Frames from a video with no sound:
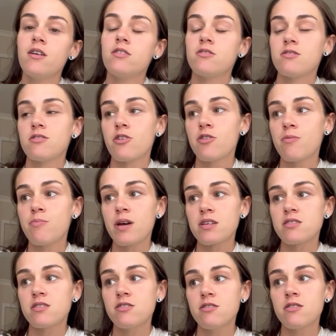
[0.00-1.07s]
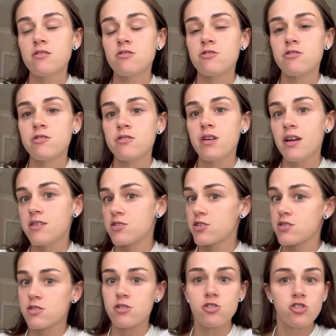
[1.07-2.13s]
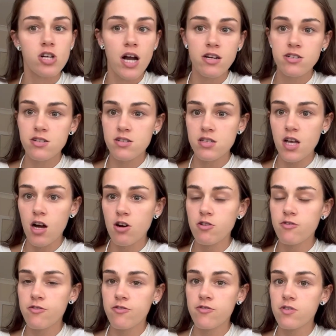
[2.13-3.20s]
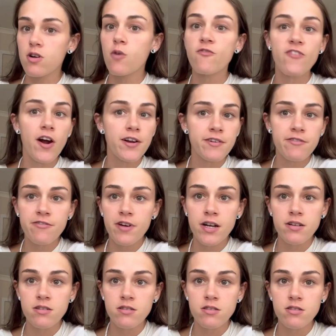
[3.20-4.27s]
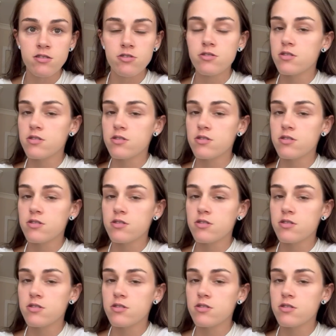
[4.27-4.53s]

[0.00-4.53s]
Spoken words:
So the best thing you can do is just distract yourself, phone a friend,